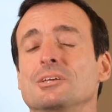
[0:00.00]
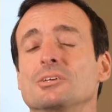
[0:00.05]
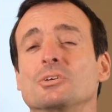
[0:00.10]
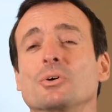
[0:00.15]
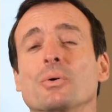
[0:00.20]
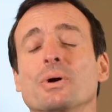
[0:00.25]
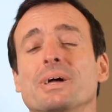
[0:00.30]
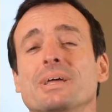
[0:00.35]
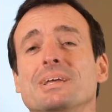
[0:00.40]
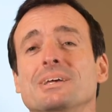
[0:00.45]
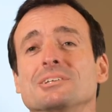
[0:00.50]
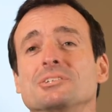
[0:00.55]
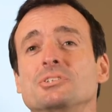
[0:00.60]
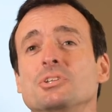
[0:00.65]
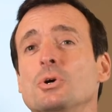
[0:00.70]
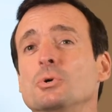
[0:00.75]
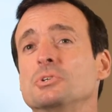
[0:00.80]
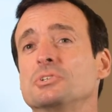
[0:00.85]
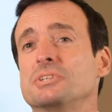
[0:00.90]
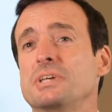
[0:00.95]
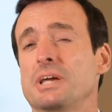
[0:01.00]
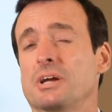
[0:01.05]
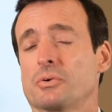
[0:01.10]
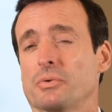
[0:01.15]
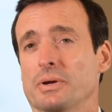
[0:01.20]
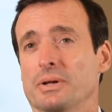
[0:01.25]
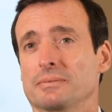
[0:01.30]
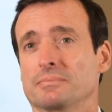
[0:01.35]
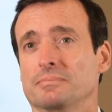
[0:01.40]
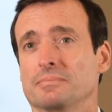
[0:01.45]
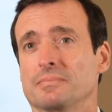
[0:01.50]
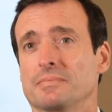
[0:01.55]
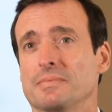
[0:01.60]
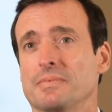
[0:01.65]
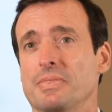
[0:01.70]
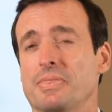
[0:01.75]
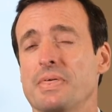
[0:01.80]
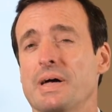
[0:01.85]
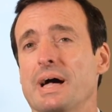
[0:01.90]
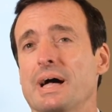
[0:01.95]
So it is no secret
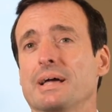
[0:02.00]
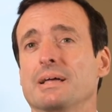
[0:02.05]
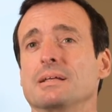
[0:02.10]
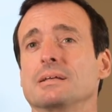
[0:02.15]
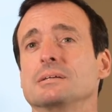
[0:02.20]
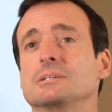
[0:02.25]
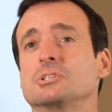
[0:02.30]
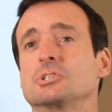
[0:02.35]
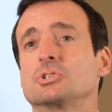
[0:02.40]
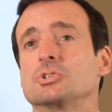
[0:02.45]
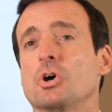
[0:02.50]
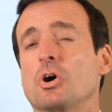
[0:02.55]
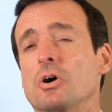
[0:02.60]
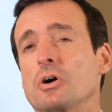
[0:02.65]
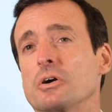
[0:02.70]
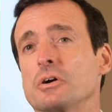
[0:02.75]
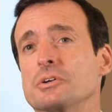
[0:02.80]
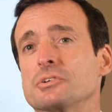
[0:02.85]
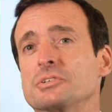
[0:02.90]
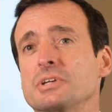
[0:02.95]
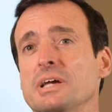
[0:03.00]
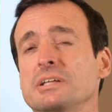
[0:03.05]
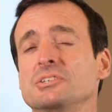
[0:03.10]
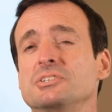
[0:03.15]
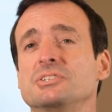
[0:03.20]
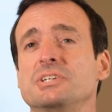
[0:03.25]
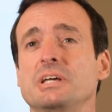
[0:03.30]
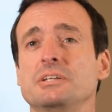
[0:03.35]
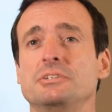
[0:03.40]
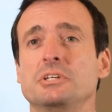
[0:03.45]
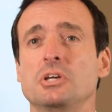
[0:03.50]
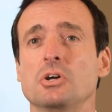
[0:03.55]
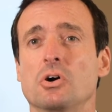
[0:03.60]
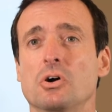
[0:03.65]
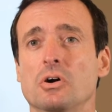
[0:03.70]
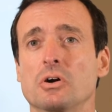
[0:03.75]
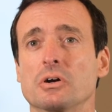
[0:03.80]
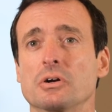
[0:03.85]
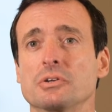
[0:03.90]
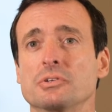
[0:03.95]
that SARs and
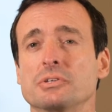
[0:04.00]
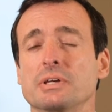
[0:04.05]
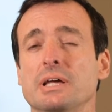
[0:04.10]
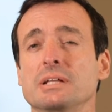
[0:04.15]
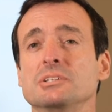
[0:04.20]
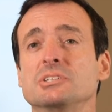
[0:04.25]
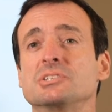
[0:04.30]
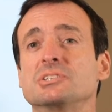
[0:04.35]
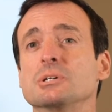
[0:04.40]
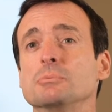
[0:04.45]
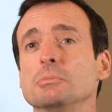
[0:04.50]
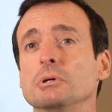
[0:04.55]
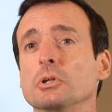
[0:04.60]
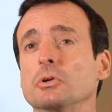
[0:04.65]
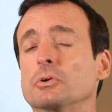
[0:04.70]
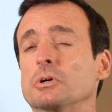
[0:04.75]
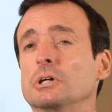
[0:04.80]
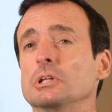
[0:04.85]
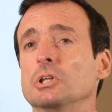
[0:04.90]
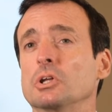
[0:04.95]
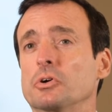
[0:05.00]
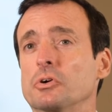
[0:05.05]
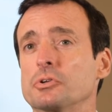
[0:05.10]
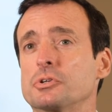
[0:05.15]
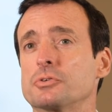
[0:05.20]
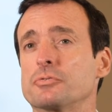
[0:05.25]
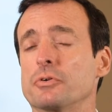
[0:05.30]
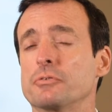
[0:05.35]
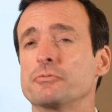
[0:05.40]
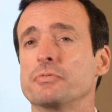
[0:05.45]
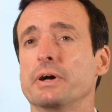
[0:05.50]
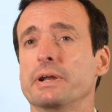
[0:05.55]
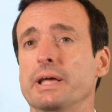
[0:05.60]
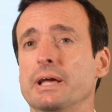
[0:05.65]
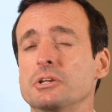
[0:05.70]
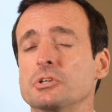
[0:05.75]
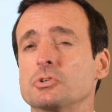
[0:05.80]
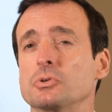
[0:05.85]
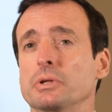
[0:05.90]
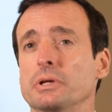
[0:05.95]
CTRs and similar alerts from
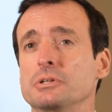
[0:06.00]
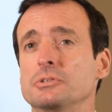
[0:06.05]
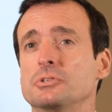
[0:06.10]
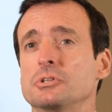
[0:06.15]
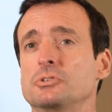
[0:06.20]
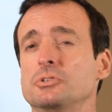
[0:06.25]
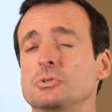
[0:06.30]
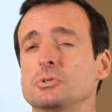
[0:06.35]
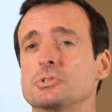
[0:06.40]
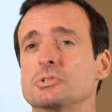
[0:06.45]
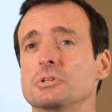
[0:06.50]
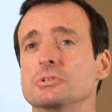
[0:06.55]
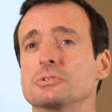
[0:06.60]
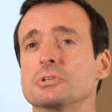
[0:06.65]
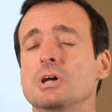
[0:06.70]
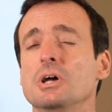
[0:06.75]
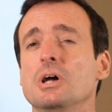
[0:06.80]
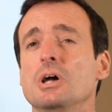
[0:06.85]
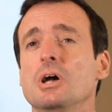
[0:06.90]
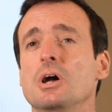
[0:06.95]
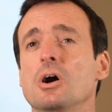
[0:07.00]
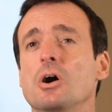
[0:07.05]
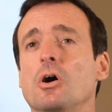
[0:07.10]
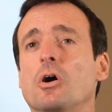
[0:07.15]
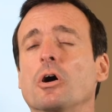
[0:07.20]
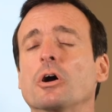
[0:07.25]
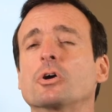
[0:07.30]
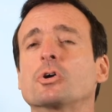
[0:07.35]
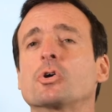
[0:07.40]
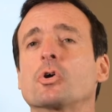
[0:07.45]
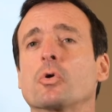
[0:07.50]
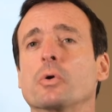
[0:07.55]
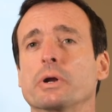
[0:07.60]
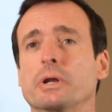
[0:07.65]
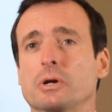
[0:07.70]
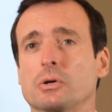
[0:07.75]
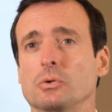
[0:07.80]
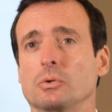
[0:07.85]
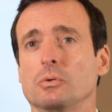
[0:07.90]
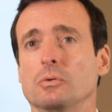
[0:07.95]
financial institutions are
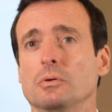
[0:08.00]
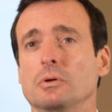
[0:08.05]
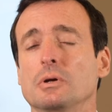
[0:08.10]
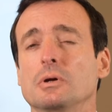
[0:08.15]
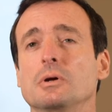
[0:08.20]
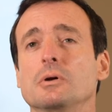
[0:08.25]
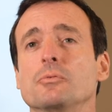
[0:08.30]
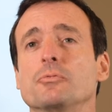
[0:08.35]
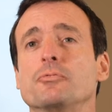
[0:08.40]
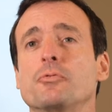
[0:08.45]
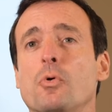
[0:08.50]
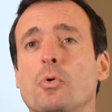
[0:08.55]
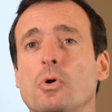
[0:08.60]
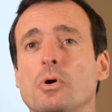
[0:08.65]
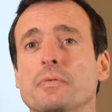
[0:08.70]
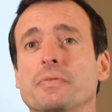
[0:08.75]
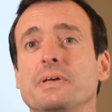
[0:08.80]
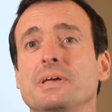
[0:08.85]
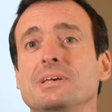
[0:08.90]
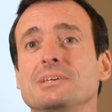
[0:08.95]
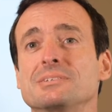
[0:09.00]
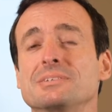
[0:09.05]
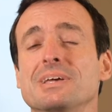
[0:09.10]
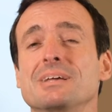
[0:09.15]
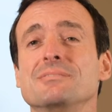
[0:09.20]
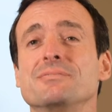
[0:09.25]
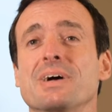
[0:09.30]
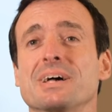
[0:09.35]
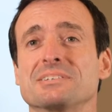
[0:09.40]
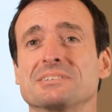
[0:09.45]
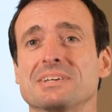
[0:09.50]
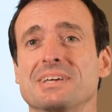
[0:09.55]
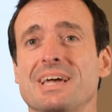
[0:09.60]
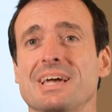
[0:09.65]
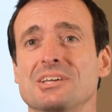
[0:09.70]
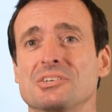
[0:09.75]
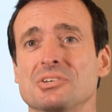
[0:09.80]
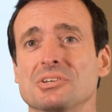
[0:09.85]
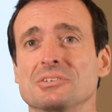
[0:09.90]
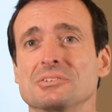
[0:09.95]
critical for these
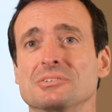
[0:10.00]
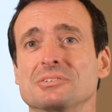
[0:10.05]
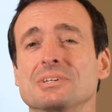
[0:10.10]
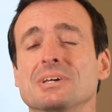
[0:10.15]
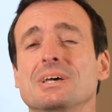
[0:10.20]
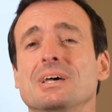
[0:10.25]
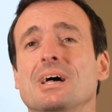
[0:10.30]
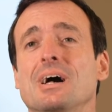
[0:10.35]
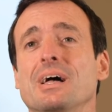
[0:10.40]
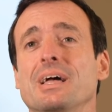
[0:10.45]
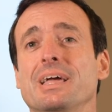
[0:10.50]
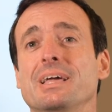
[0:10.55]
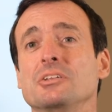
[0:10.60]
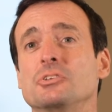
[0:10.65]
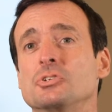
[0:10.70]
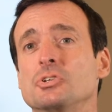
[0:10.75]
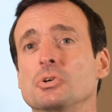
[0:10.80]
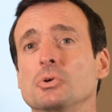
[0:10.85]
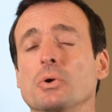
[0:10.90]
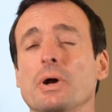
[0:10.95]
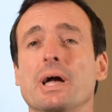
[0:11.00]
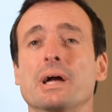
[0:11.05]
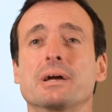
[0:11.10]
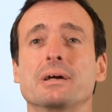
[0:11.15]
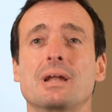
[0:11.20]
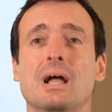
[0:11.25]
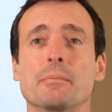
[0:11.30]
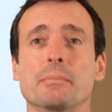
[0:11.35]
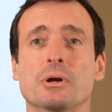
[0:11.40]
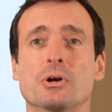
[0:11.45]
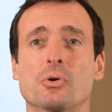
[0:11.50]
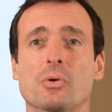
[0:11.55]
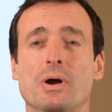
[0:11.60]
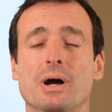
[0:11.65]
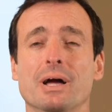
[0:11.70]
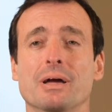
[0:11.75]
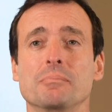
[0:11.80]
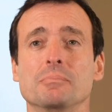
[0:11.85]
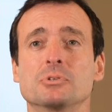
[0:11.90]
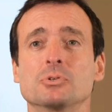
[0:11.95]
investigations into economic
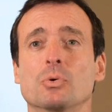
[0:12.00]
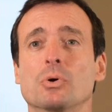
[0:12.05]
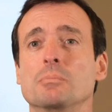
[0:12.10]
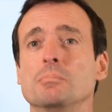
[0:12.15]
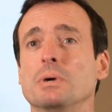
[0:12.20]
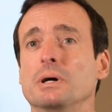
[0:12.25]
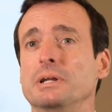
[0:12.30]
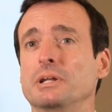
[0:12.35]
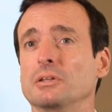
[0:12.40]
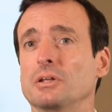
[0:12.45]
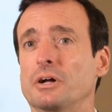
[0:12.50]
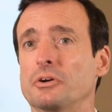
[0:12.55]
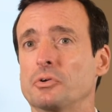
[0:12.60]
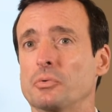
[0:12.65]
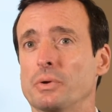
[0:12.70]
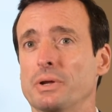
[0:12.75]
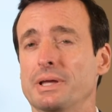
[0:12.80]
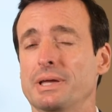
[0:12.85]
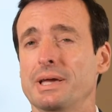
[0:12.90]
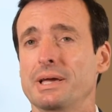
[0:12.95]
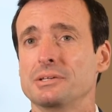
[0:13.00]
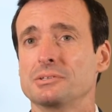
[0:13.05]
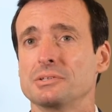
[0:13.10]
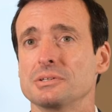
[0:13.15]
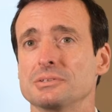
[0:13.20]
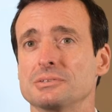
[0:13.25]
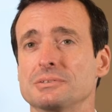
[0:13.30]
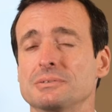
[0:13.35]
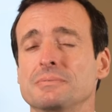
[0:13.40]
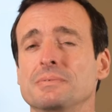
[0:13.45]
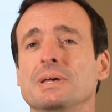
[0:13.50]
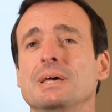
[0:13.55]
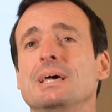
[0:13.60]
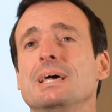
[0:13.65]
crimes or money laundering cases.